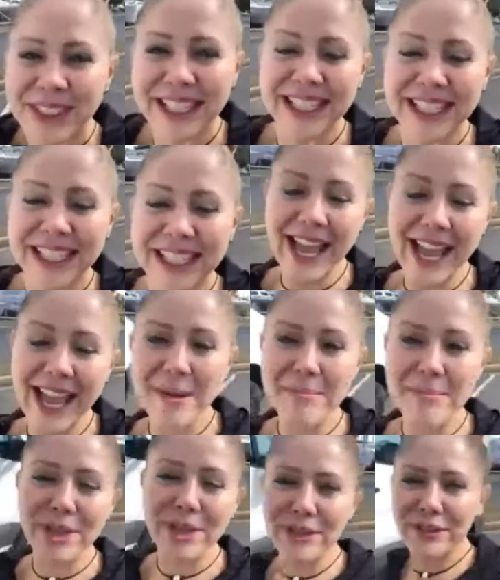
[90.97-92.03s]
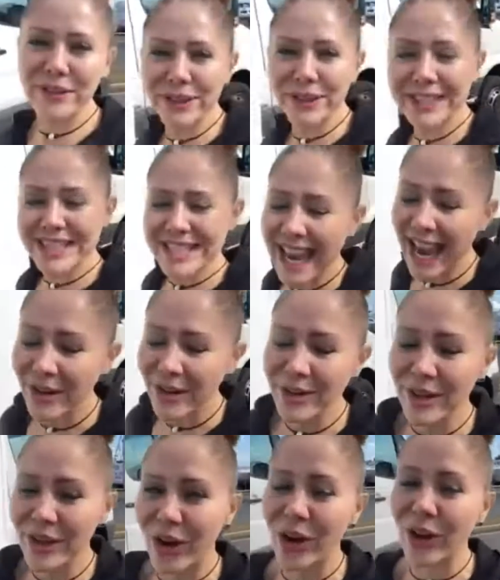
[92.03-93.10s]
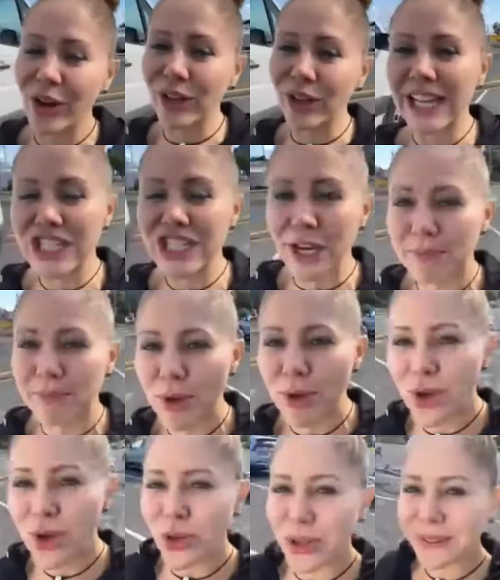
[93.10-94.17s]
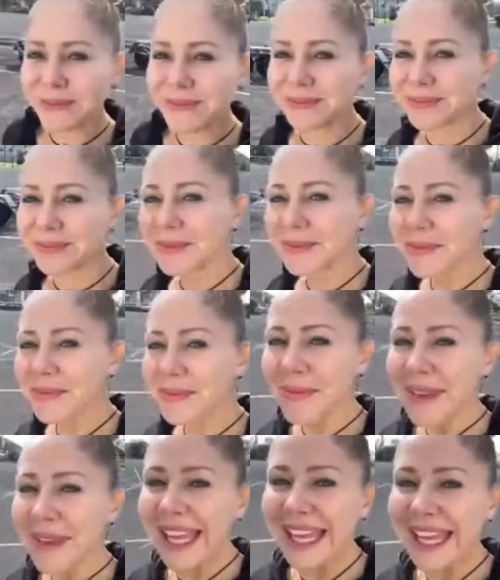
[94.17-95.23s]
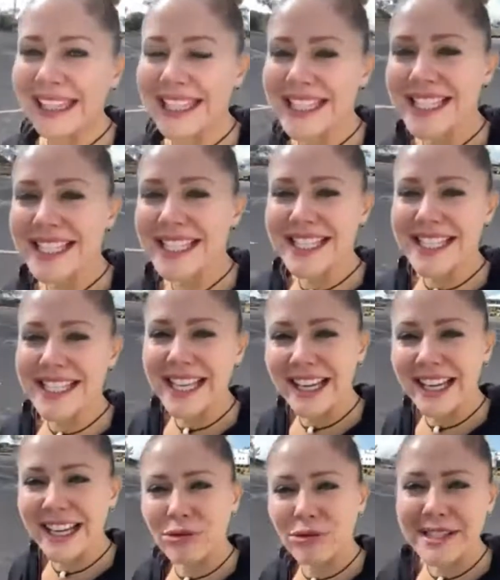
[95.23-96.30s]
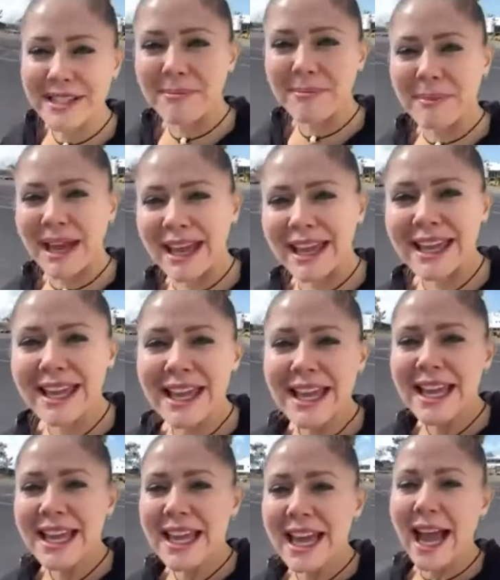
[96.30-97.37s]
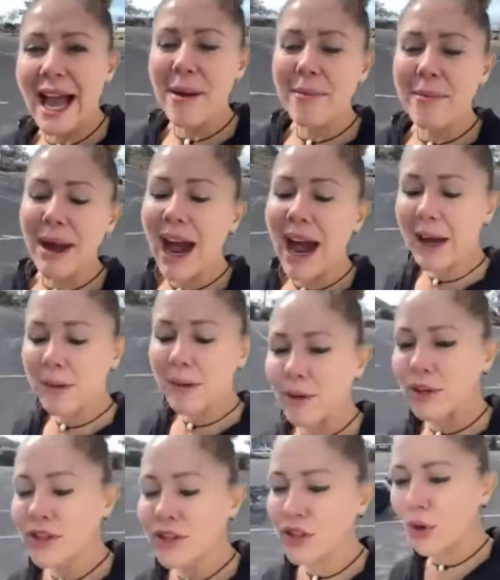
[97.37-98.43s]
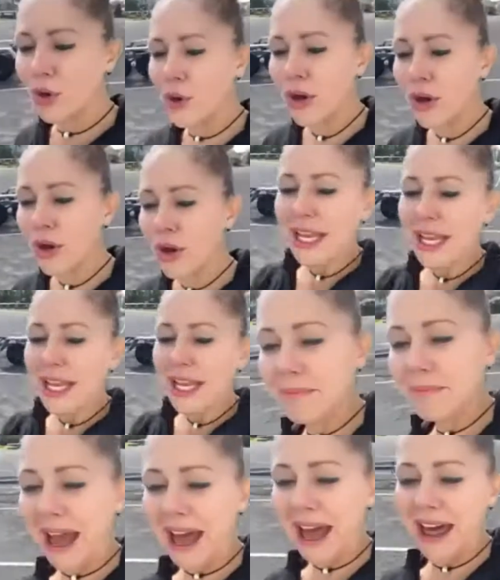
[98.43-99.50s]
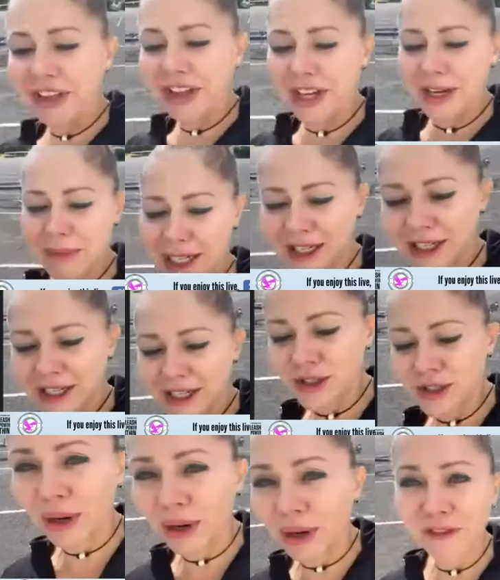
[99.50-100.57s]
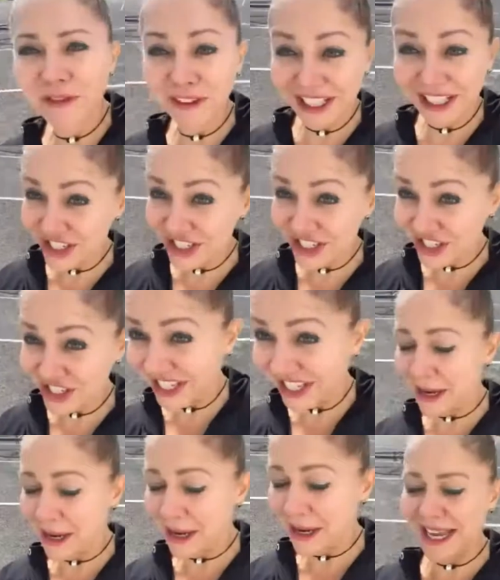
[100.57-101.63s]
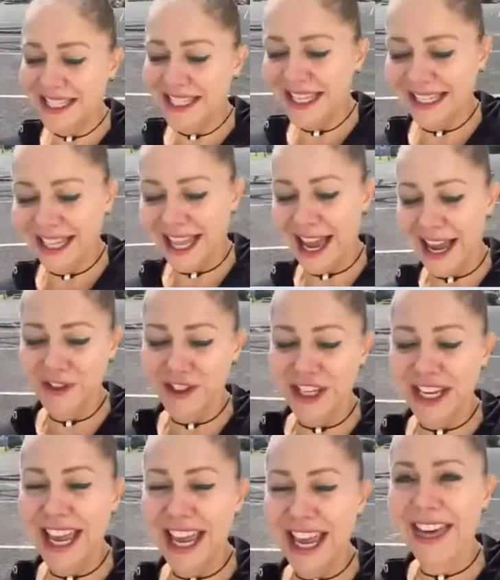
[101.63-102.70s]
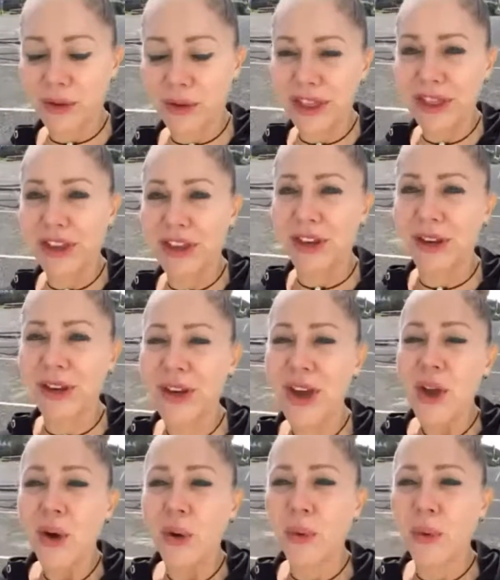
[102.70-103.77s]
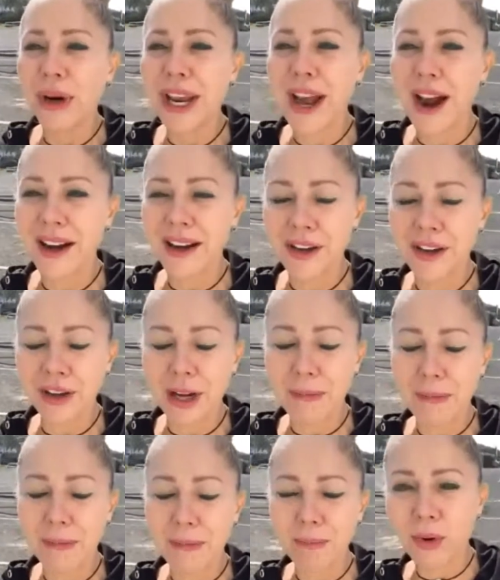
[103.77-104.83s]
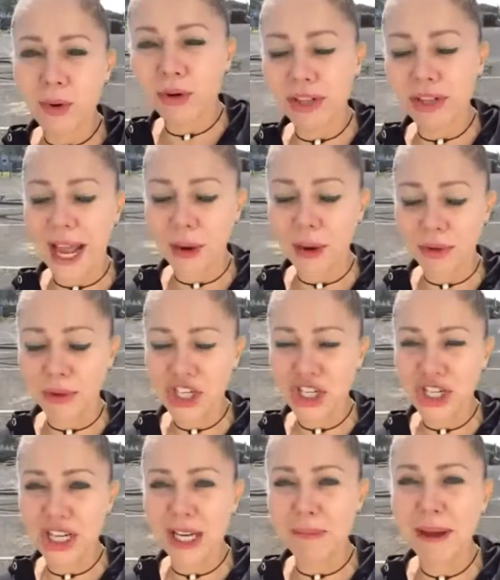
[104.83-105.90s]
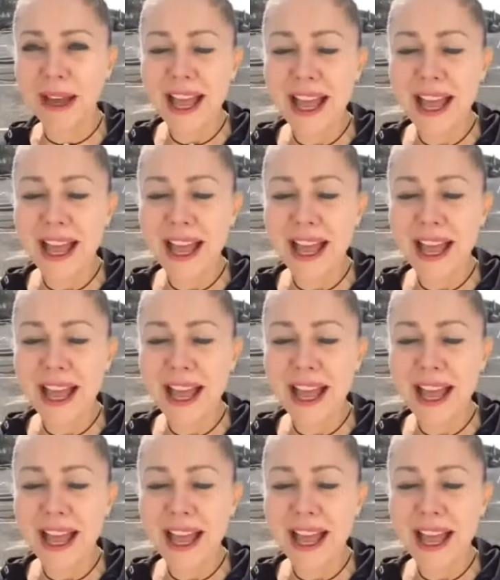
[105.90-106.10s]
in a beautiful town called Japoon. And this is the Roslyn Bay Harbor. So in about 30 minutes, when we finish this amazing life together with you, we are going to board our ship